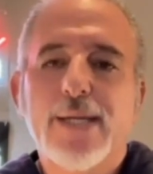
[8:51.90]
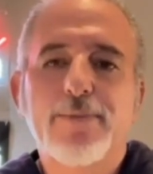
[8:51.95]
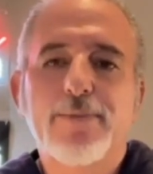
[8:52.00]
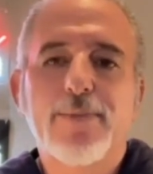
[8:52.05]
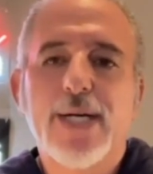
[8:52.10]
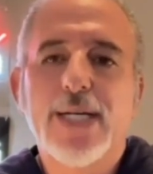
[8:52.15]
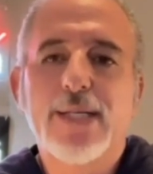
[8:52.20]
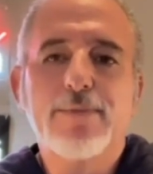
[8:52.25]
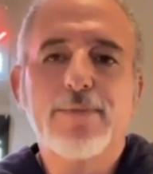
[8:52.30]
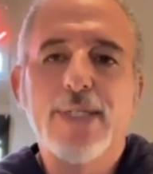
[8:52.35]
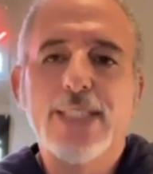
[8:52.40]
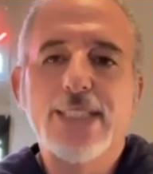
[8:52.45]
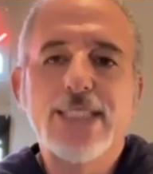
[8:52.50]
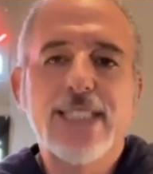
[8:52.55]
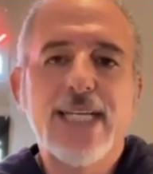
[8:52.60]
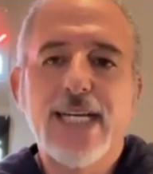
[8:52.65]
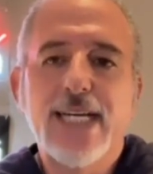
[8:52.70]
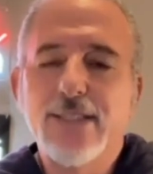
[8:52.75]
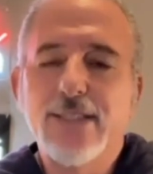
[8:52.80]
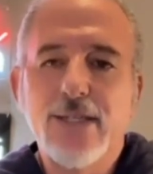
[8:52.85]
my my
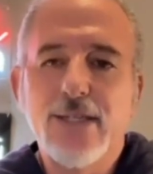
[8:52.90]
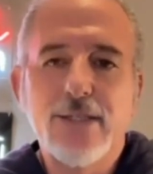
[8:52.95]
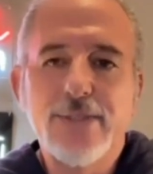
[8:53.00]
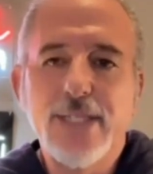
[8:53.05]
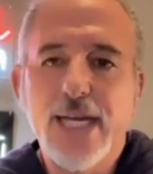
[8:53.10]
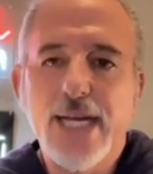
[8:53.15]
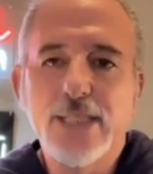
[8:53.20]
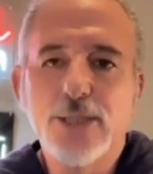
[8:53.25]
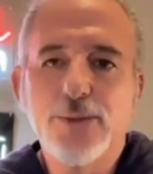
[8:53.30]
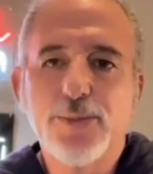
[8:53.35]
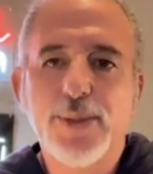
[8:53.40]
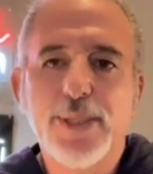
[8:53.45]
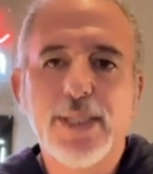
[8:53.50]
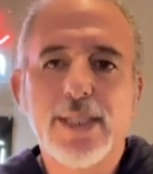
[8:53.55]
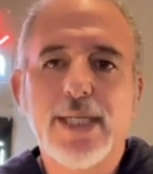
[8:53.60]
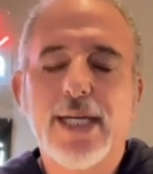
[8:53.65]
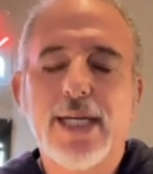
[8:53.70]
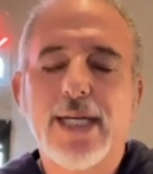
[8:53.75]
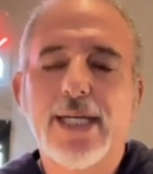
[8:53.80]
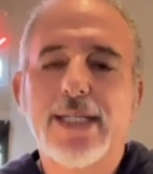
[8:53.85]
dad loved Aspen,
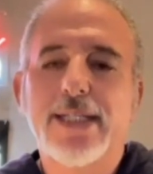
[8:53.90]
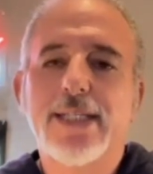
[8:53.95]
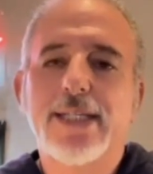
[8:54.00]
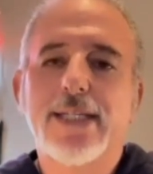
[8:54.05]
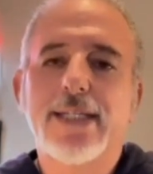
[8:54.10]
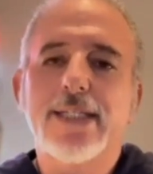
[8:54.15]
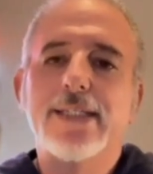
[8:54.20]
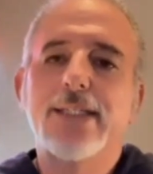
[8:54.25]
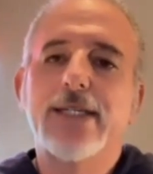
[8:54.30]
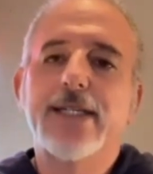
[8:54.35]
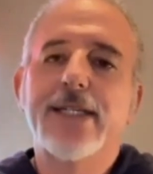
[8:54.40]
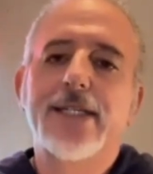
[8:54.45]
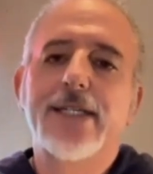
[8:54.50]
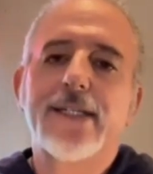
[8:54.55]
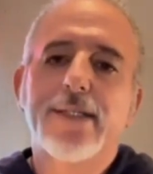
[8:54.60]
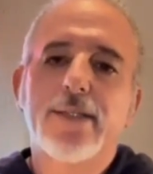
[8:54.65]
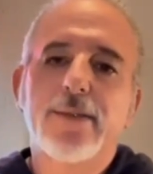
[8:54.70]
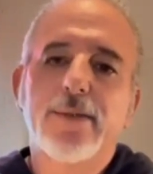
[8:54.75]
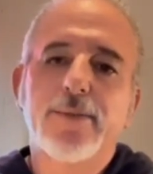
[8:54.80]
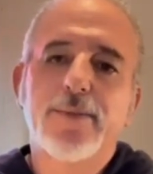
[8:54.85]
and then
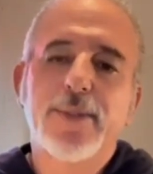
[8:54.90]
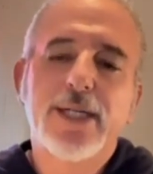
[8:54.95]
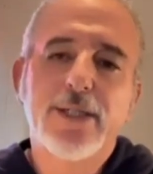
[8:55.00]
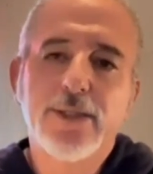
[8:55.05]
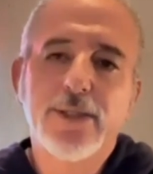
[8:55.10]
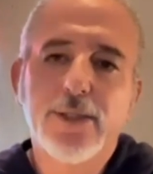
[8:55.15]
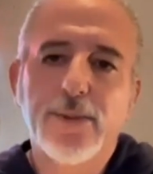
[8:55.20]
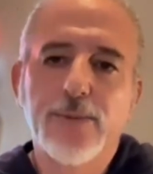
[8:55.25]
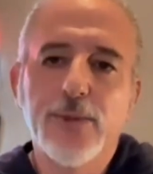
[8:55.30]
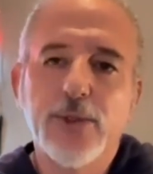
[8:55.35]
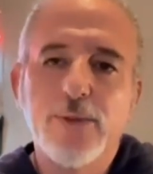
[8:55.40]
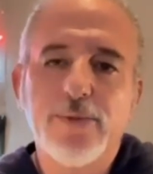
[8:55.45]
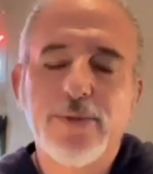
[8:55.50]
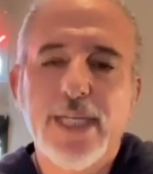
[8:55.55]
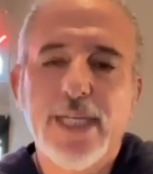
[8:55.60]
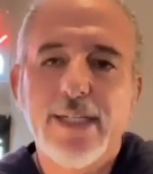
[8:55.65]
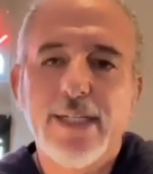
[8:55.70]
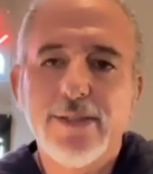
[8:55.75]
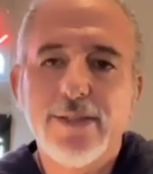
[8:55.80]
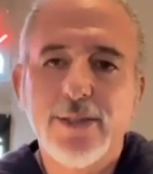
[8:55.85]
uh, my uncle moved
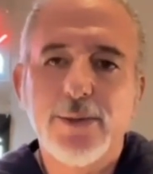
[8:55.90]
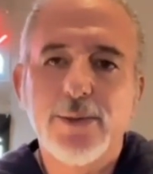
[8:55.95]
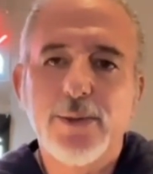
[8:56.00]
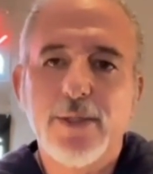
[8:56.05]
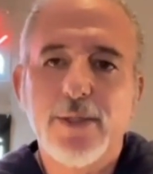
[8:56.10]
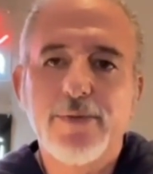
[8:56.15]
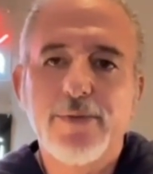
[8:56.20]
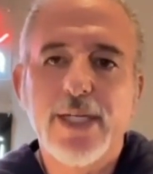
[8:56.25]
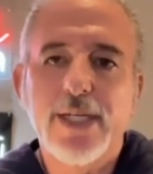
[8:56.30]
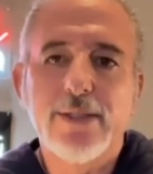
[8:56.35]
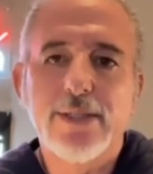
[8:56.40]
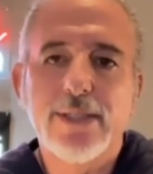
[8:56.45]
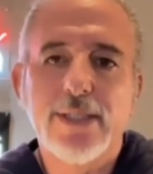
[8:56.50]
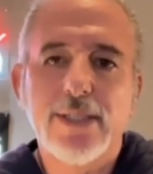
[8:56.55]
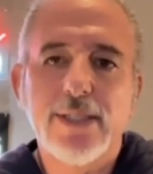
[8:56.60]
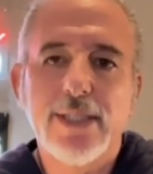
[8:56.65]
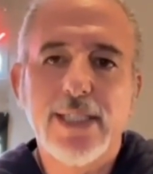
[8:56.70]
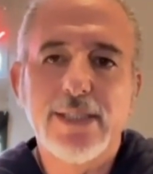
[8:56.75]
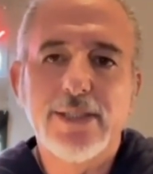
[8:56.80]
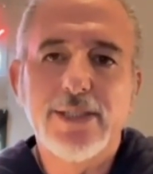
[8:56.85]
out to uh, Vail in the
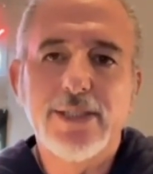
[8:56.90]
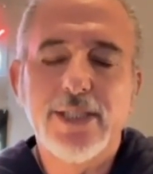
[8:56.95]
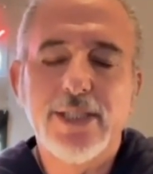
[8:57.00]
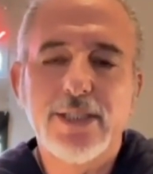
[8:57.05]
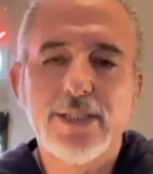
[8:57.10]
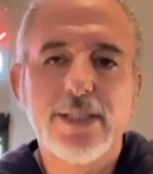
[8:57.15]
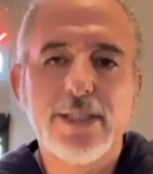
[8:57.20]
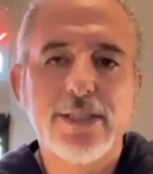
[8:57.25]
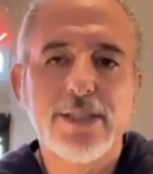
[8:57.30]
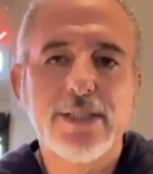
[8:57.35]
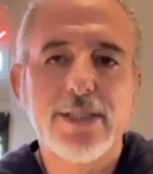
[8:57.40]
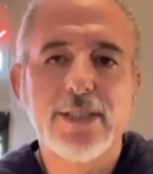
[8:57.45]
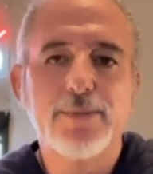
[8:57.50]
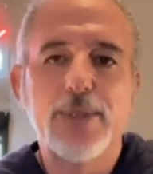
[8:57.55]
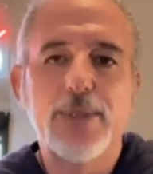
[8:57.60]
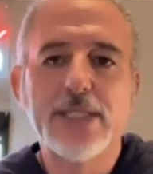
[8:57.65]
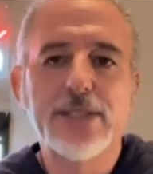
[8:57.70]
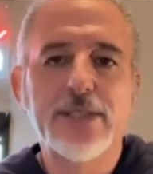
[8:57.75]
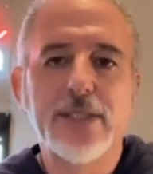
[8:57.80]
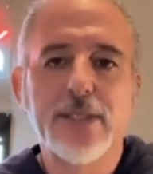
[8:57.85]
late sixties, and he
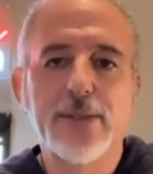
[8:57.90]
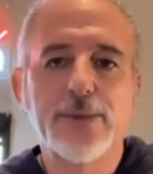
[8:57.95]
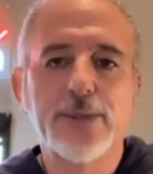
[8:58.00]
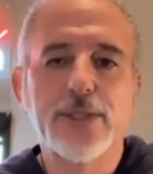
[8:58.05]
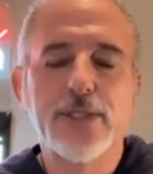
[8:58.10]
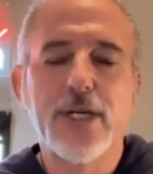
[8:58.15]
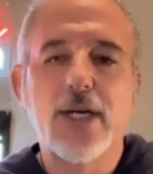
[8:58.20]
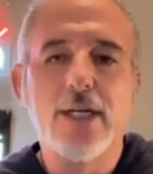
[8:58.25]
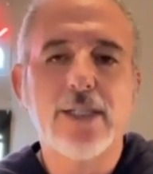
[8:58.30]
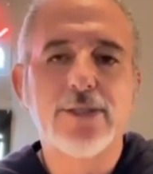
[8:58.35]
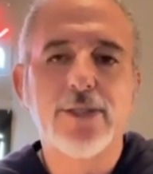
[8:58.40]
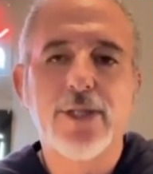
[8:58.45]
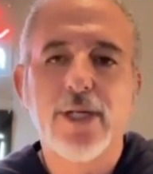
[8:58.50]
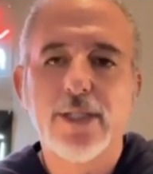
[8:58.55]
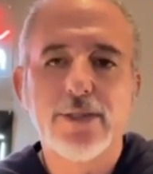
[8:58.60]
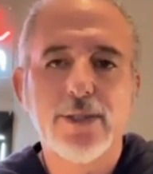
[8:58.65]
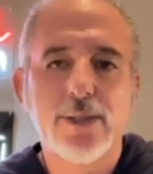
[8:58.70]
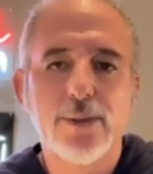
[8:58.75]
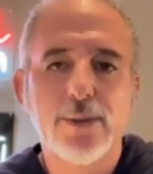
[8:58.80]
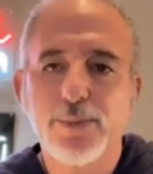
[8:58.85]
basically was a
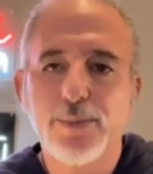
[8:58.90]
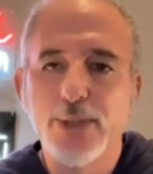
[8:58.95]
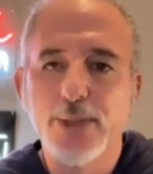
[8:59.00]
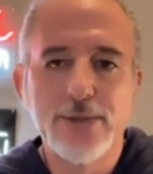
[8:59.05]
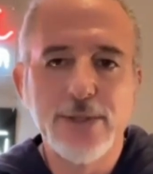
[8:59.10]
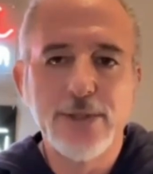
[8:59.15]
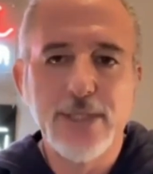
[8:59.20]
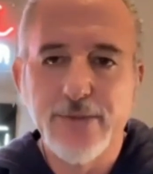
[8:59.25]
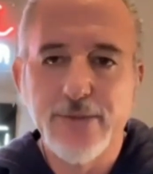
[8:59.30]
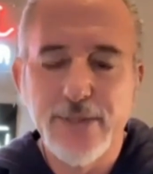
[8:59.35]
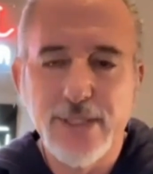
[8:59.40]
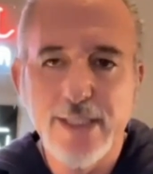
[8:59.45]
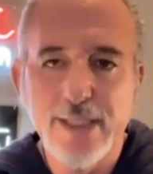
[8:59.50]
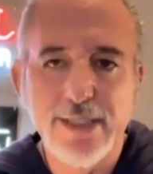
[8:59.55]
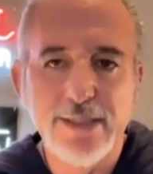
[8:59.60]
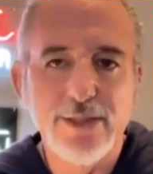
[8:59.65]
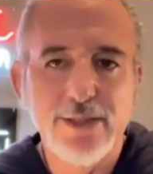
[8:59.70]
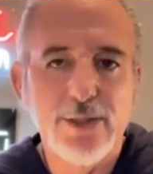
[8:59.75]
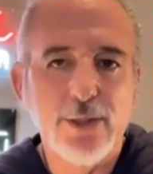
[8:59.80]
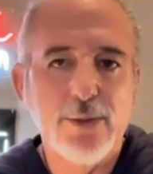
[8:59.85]
contractor and built everything.
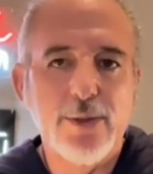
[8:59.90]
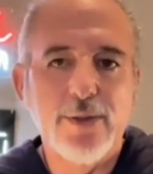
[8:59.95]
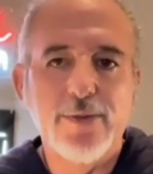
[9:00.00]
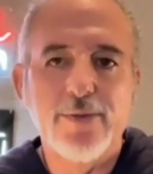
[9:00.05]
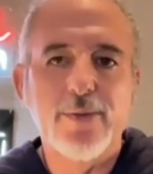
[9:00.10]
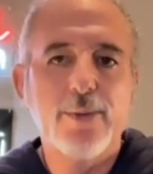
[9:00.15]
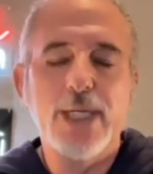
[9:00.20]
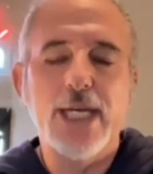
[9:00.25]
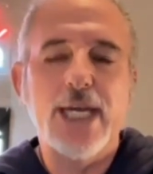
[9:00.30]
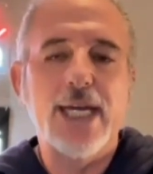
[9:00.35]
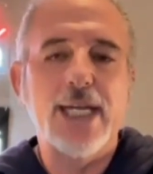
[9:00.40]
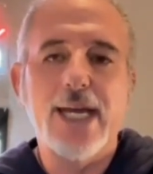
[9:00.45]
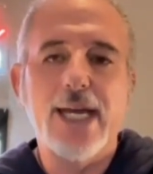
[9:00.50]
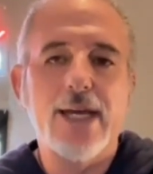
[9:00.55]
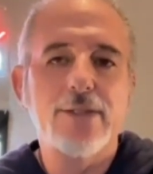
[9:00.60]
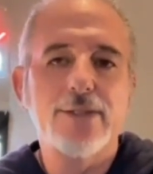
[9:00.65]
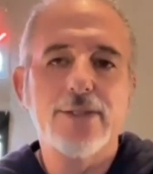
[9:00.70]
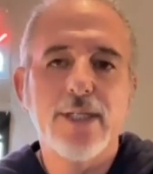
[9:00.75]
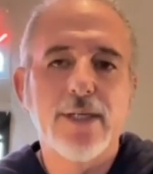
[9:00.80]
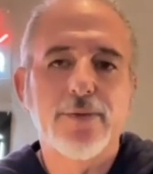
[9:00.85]
So we we had a
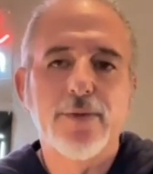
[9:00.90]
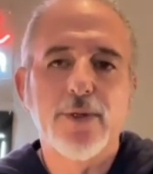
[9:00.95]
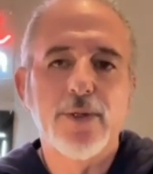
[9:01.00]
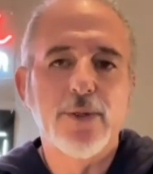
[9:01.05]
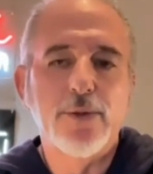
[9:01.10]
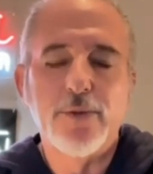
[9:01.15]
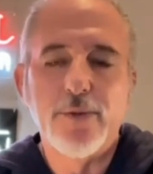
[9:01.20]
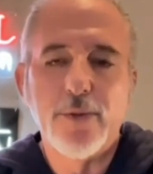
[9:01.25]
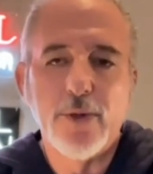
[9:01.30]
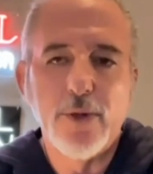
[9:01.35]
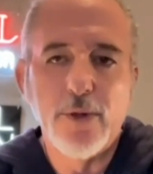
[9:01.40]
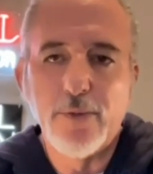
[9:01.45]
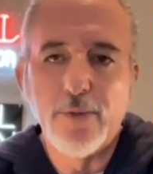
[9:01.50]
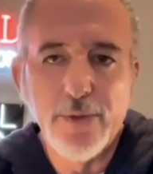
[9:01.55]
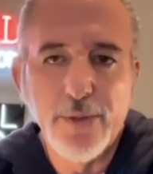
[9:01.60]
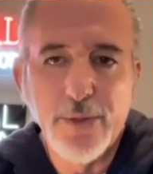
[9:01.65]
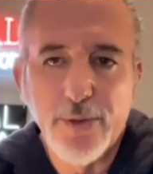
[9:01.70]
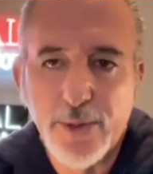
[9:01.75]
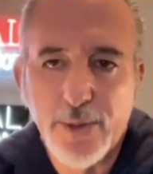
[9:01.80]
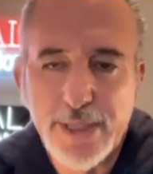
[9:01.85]
house there for over over
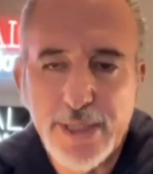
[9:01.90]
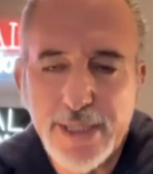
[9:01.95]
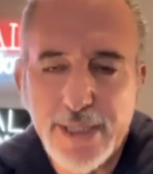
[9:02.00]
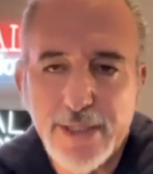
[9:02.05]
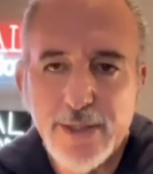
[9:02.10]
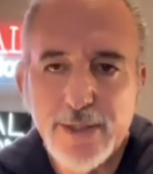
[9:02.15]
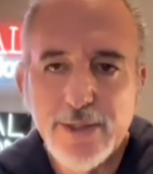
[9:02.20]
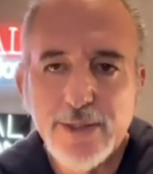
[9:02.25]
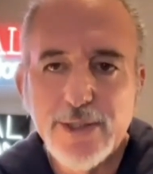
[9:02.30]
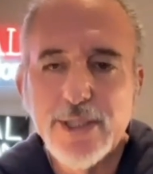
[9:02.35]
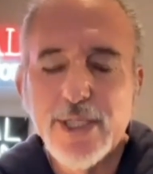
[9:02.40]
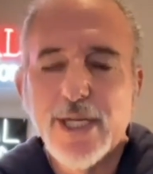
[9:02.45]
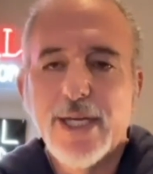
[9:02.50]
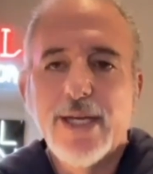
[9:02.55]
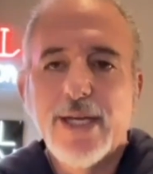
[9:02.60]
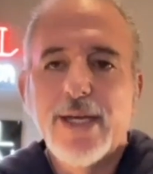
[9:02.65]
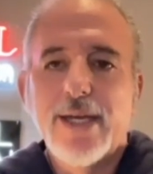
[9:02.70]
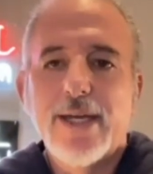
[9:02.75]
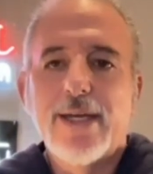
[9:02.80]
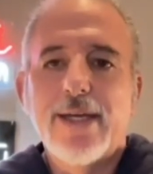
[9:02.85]
thirty years,
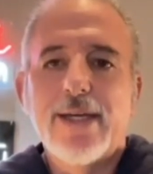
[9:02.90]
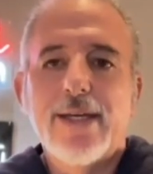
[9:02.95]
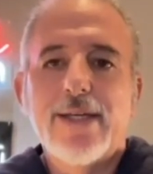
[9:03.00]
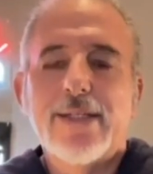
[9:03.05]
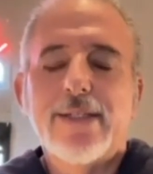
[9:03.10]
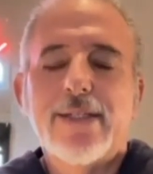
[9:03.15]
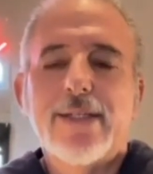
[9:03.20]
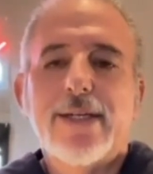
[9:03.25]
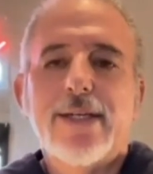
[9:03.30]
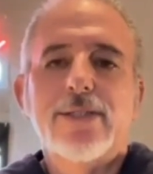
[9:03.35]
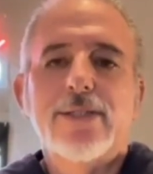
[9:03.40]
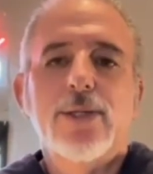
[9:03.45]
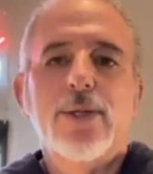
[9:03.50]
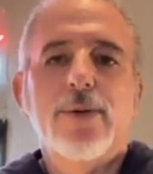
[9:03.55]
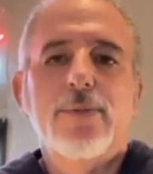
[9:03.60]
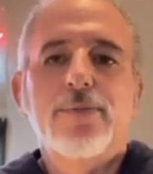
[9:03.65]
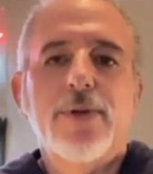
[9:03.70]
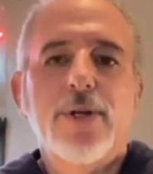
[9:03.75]
and uh, so I'm